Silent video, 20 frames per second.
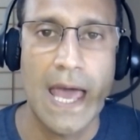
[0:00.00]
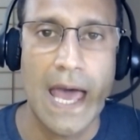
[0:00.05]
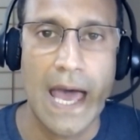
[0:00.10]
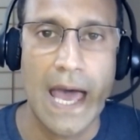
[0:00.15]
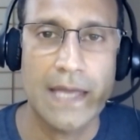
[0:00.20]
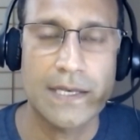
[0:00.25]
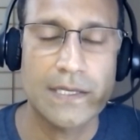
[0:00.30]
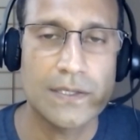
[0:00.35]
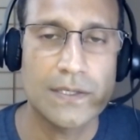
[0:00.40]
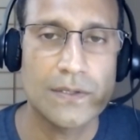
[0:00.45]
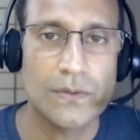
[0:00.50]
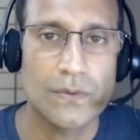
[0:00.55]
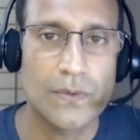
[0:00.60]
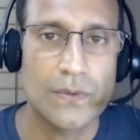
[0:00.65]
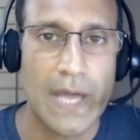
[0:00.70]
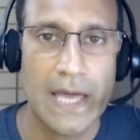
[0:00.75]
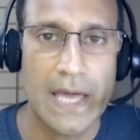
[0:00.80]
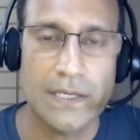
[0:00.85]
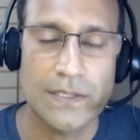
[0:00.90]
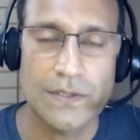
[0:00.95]
How do
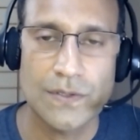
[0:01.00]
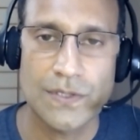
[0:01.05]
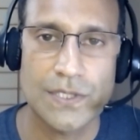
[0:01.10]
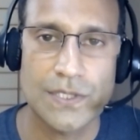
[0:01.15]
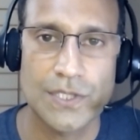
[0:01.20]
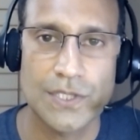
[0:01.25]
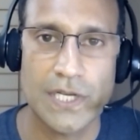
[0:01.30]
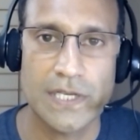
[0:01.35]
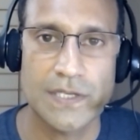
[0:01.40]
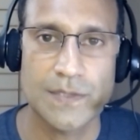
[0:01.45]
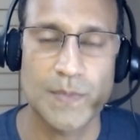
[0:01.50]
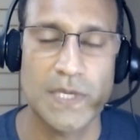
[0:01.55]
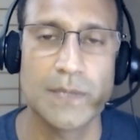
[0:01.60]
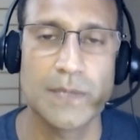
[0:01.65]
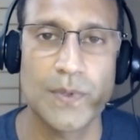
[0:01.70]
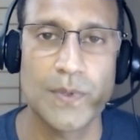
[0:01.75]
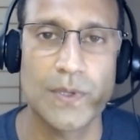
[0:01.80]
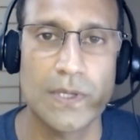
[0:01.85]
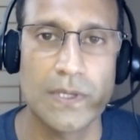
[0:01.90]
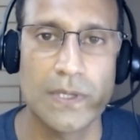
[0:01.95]
you suggest
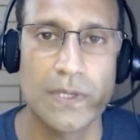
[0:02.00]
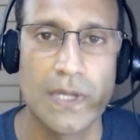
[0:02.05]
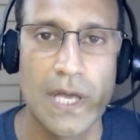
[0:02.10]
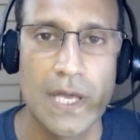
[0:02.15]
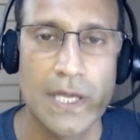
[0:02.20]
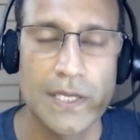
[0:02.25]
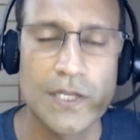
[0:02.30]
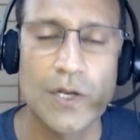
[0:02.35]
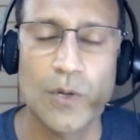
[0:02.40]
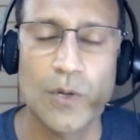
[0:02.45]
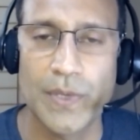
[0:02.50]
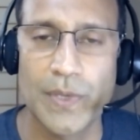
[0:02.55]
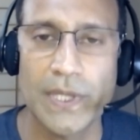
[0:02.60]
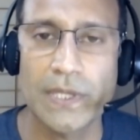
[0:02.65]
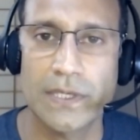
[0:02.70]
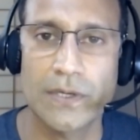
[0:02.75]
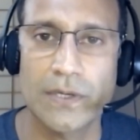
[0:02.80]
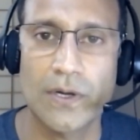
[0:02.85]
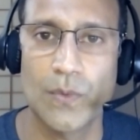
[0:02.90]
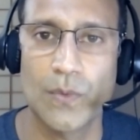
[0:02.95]
people,
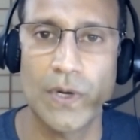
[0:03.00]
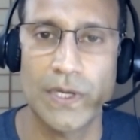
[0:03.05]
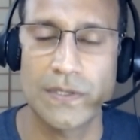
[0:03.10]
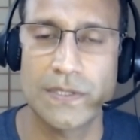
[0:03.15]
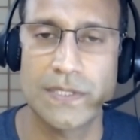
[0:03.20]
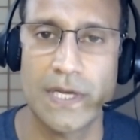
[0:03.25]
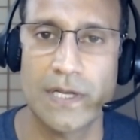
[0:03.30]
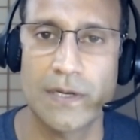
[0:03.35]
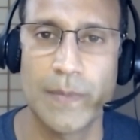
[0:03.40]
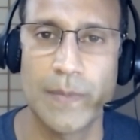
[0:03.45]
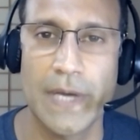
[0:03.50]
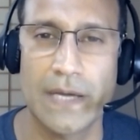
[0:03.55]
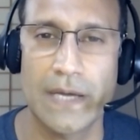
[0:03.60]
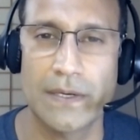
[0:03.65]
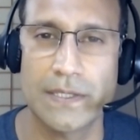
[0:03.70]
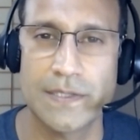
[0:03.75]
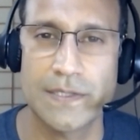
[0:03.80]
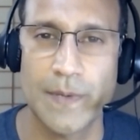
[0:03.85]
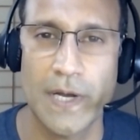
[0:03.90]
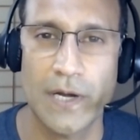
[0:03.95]
building on what you said about
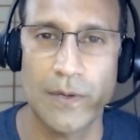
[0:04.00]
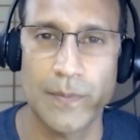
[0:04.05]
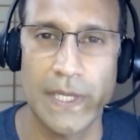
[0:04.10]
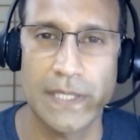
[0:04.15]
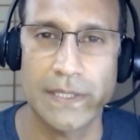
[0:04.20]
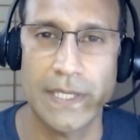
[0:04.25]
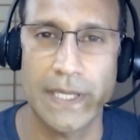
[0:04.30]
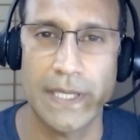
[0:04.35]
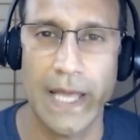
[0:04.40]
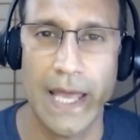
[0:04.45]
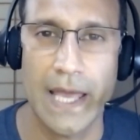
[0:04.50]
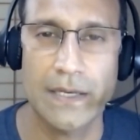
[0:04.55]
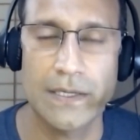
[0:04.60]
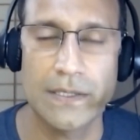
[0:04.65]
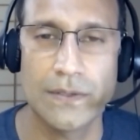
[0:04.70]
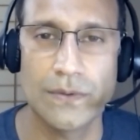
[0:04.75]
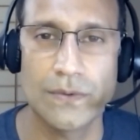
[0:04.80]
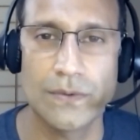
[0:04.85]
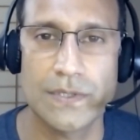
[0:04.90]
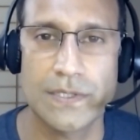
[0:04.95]
experimenting, how do
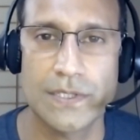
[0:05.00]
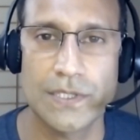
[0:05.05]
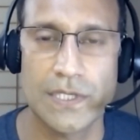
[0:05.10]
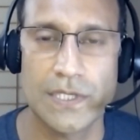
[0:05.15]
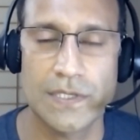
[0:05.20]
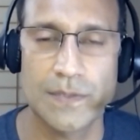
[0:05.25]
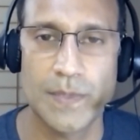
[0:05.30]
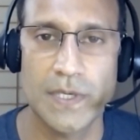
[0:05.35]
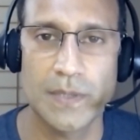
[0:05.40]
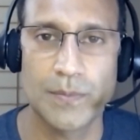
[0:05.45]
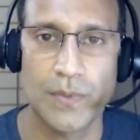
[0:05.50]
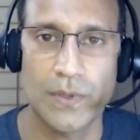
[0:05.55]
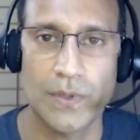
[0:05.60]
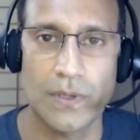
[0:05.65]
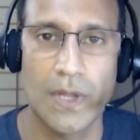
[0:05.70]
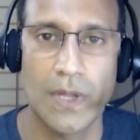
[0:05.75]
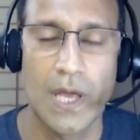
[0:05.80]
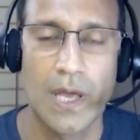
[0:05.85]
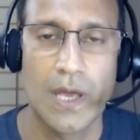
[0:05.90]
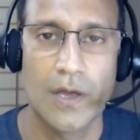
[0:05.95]
you suggest
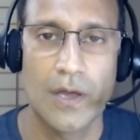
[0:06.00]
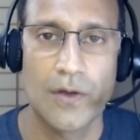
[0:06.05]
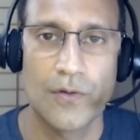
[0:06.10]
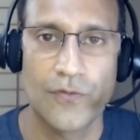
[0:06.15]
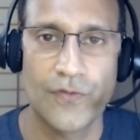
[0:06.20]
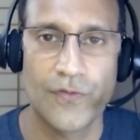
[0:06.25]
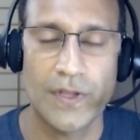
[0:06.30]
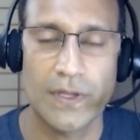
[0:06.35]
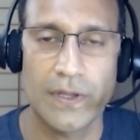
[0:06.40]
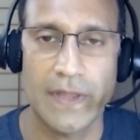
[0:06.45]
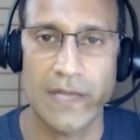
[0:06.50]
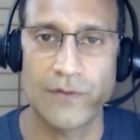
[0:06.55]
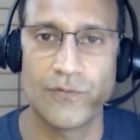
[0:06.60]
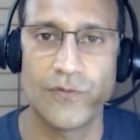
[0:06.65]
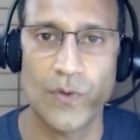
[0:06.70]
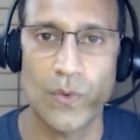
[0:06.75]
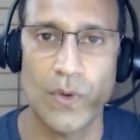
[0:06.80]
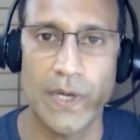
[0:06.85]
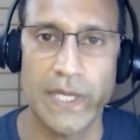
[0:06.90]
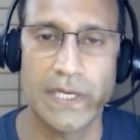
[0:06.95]
people fill that
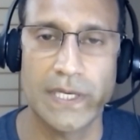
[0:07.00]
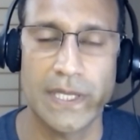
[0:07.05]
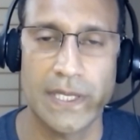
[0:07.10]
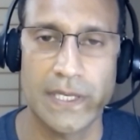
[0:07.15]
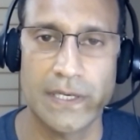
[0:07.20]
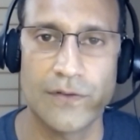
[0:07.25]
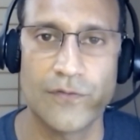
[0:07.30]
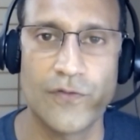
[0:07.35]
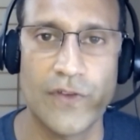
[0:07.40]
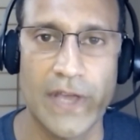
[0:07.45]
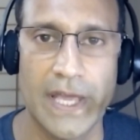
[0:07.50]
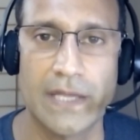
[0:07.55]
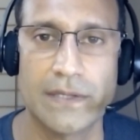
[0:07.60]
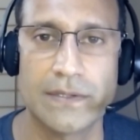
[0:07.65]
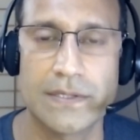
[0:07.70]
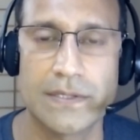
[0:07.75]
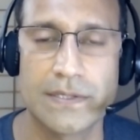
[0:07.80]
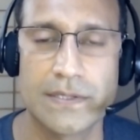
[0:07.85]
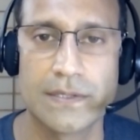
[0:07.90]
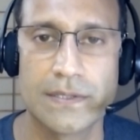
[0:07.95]
void in
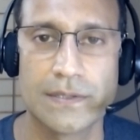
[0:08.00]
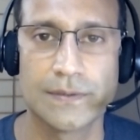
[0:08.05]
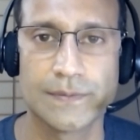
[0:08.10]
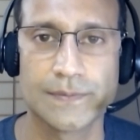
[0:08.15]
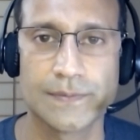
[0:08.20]
advance?